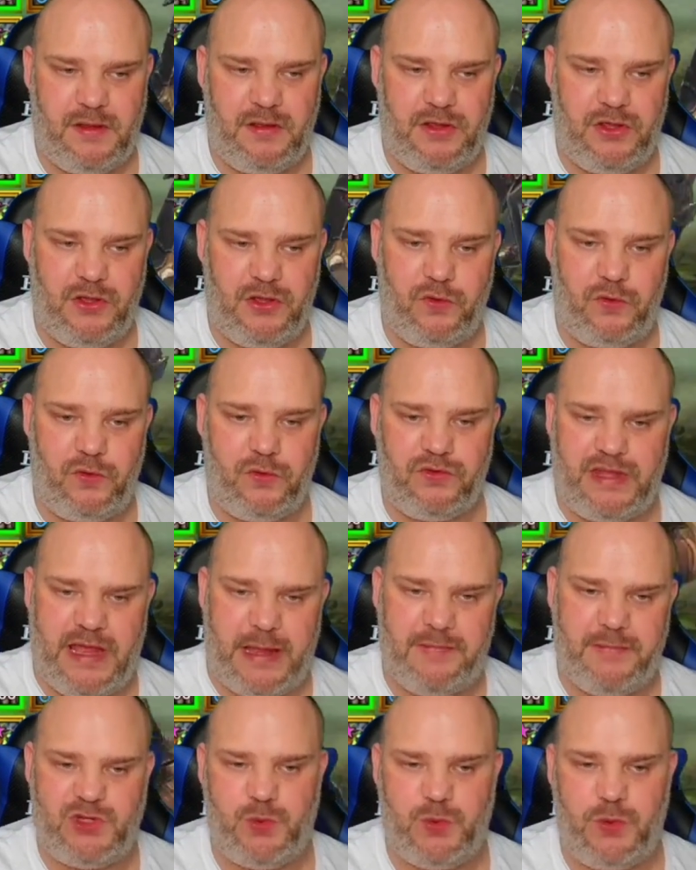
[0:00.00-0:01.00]
Your
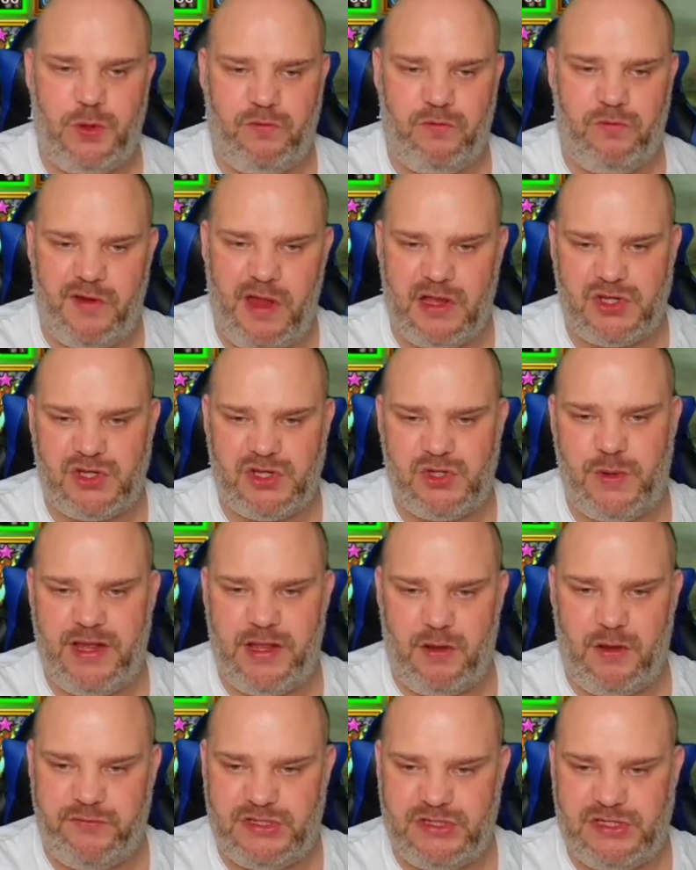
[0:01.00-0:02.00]
damage will
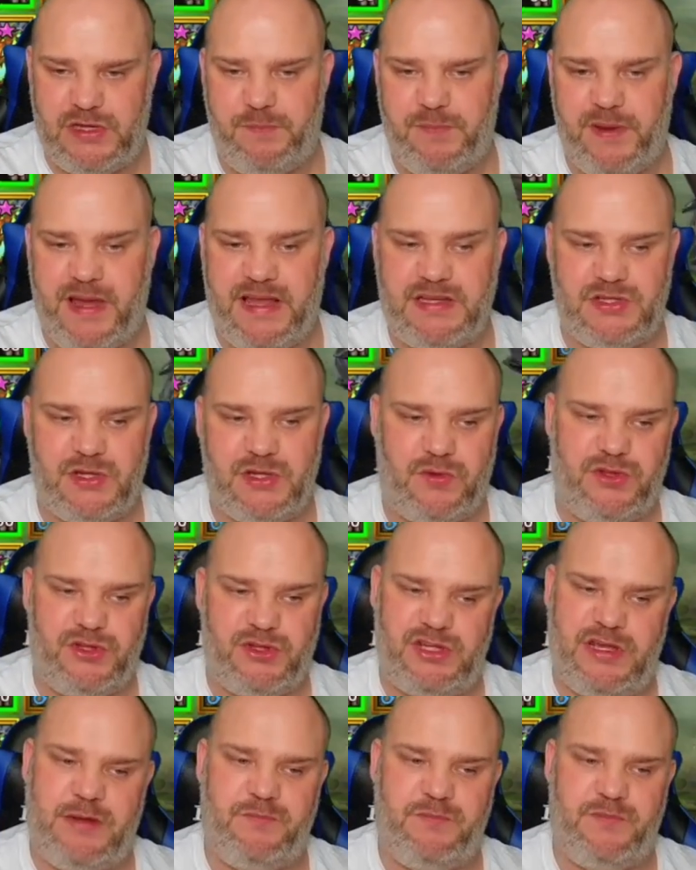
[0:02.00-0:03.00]
fluctuate obviously based on the
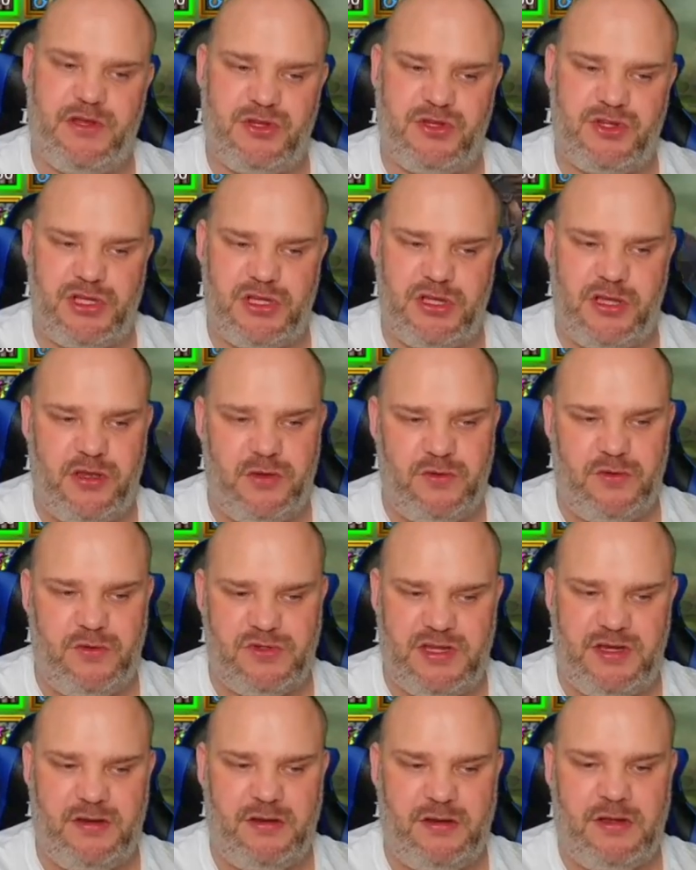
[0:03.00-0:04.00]
champions you're
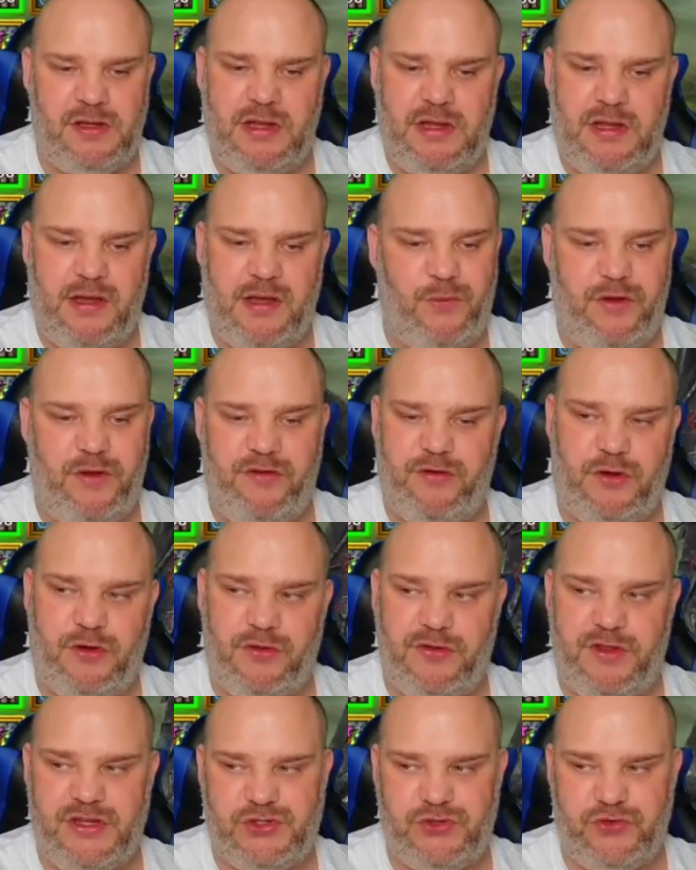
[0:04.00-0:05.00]
using and whether or
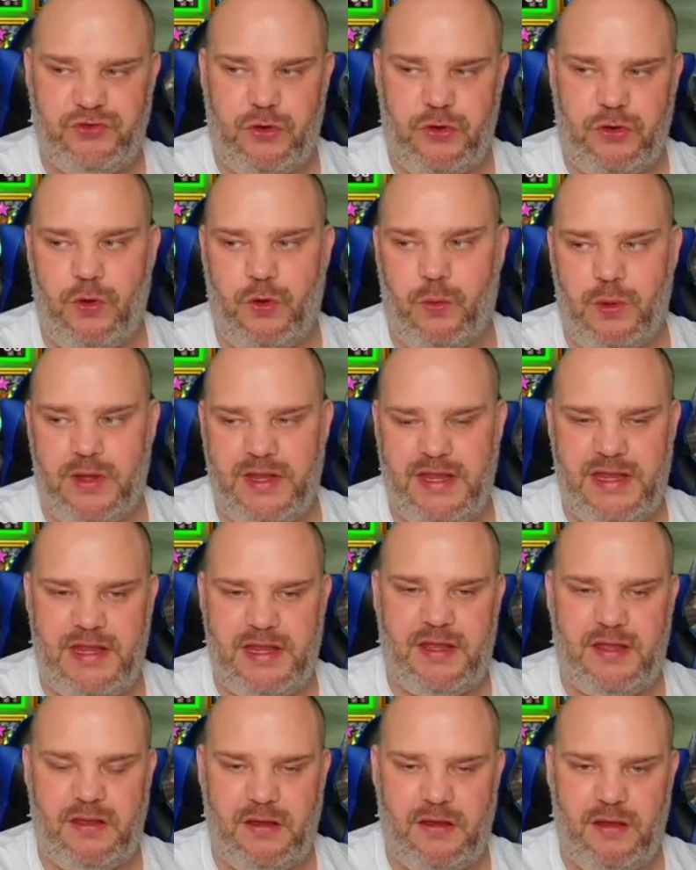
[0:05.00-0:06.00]
not they're strong or
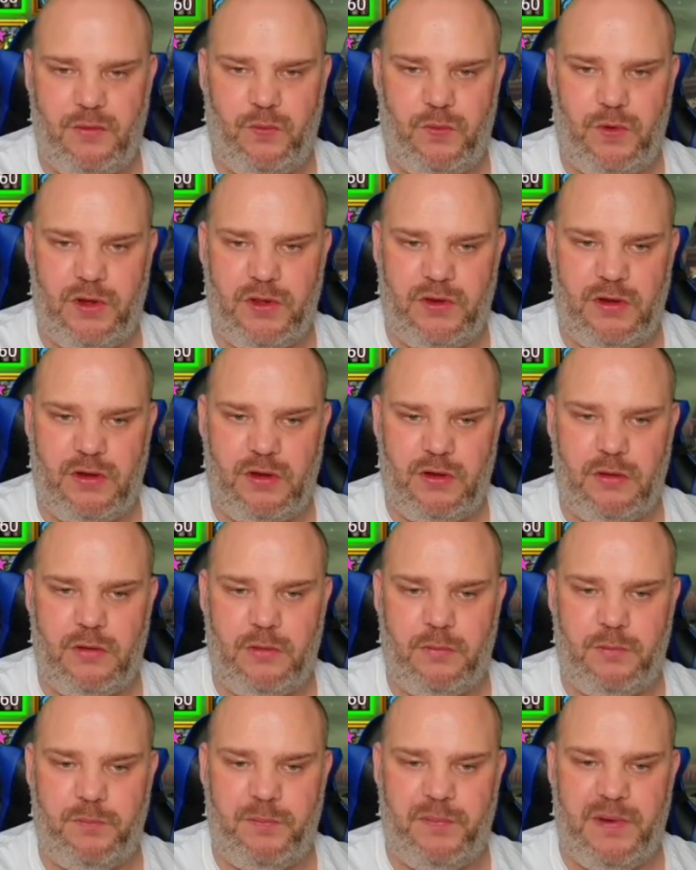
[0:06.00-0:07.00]
weak and whatnot,
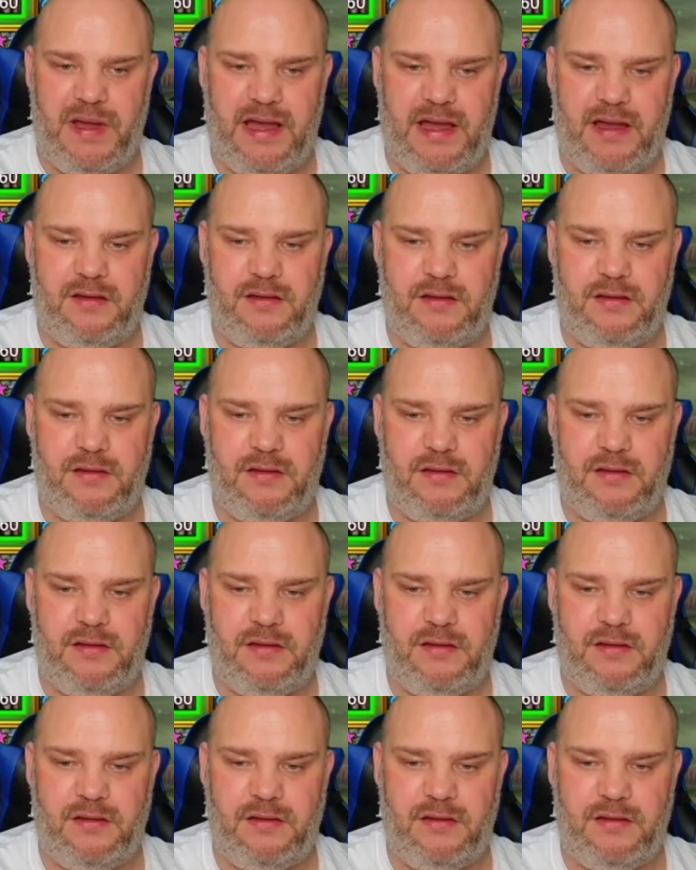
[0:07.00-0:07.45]
but